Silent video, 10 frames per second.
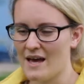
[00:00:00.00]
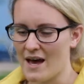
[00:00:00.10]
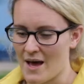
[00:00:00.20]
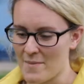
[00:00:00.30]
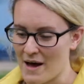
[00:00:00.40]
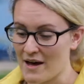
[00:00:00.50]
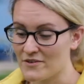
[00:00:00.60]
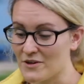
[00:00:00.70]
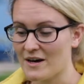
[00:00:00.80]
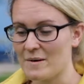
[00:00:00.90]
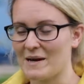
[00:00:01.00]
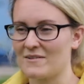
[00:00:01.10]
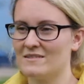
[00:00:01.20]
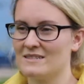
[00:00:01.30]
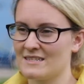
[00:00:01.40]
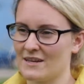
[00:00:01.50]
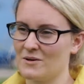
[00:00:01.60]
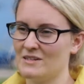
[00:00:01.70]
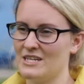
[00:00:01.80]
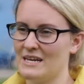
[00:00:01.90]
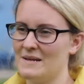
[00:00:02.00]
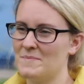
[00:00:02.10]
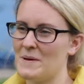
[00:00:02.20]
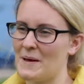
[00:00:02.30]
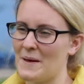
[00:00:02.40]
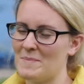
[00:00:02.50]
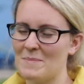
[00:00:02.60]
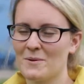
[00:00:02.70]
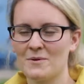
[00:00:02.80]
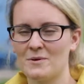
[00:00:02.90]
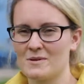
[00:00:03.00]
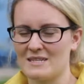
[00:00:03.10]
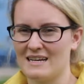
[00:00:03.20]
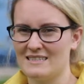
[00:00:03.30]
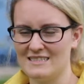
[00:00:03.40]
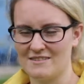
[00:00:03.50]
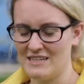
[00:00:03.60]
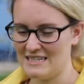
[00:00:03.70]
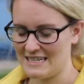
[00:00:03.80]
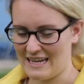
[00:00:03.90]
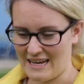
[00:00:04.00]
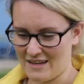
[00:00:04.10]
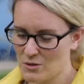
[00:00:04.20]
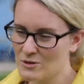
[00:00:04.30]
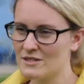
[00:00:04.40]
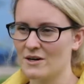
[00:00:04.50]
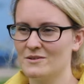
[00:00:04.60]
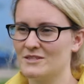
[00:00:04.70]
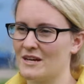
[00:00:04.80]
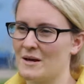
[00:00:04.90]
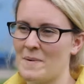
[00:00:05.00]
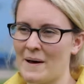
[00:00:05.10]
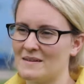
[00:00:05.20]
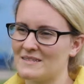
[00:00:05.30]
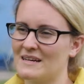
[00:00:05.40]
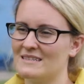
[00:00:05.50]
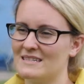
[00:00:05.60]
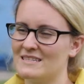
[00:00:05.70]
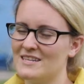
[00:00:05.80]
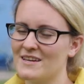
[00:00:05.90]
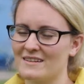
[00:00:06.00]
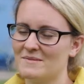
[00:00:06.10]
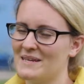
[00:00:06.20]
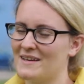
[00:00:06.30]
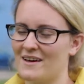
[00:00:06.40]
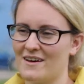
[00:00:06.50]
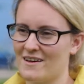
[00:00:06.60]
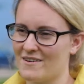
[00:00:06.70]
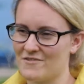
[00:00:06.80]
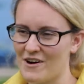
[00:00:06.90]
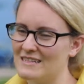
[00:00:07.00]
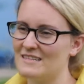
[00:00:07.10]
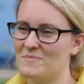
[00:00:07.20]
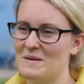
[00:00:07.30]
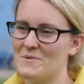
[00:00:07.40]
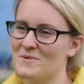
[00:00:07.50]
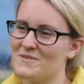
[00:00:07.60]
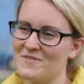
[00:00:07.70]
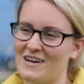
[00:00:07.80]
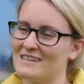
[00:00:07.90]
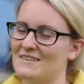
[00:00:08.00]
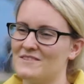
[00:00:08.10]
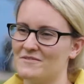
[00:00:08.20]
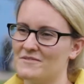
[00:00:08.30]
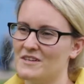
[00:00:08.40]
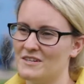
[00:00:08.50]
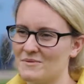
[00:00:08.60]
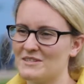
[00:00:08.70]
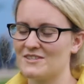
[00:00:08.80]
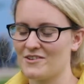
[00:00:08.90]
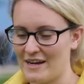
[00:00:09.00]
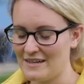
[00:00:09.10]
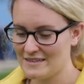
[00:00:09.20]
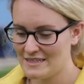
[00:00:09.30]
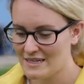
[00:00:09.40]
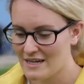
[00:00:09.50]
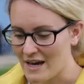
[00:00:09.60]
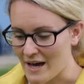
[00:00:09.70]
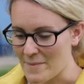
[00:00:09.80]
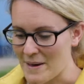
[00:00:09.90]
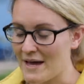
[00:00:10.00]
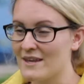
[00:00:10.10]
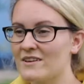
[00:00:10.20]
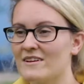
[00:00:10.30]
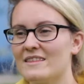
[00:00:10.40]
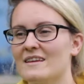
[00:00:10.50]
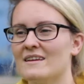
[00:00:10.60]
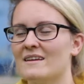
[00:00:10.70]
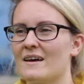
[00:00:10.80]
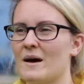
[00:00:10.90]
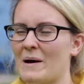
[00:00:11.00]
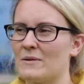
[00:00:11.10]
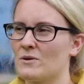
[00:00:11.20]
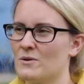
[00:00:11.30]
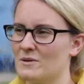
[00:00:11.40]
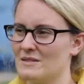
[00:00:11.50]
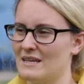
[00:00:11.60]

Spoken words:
I've got a background in psychology, but people on the course had degrees in horticulture and biosciences, so you get to meet a variety of people with a variety of different views, which is great. Another great thing about the course